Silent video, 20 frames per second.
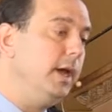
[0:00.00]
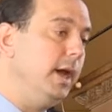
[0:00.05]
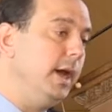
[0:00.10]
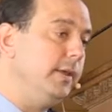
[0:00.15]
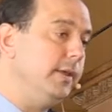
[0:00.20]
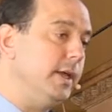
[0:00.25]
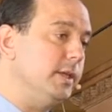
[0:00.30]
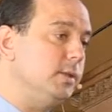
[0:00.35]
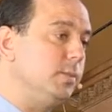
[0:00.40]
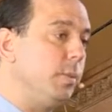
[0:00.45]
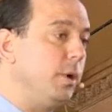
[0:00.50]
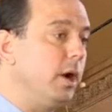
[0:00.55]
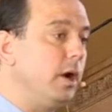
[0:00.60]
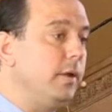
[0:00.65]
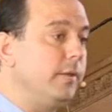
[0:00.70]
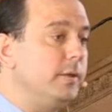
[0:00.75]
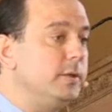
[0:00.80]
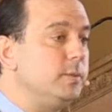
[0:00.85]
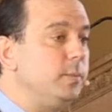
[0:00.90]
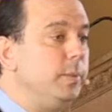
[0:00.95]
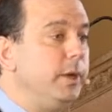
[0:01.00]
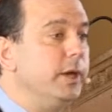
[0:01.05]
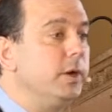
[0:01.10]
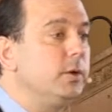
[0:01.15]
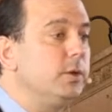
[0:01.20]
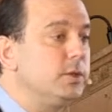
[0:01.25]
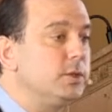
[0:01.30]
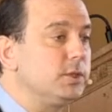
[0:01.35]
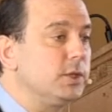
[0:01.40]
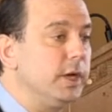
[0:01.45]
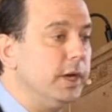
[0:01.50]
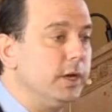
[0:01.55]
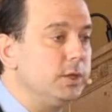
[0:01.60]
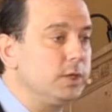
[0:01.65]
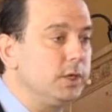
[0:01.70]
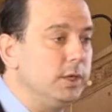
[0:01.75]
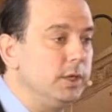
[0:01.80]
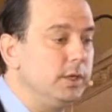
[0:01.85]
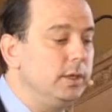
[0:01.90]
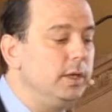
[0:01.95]
And that's part of this bigger
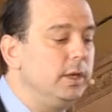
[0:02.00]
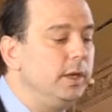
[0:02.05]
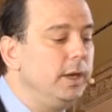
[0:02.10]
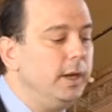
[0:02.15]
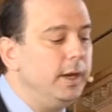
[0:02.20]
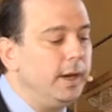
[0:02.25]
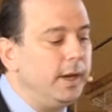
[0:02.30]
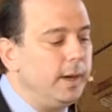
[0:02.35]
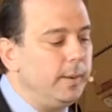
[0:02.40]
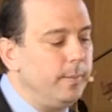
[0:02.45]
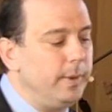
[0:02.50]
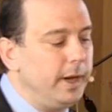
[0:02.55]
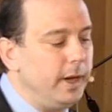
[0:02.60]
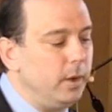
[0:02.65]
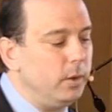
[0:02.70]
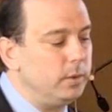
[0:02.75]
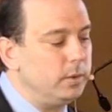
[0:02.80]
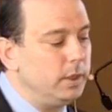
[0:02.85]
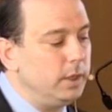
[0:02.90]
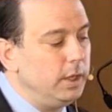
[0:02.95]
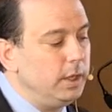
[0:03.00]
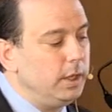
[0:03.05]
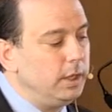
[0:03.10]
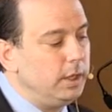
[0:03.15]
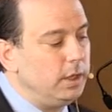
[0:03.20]
discussion about,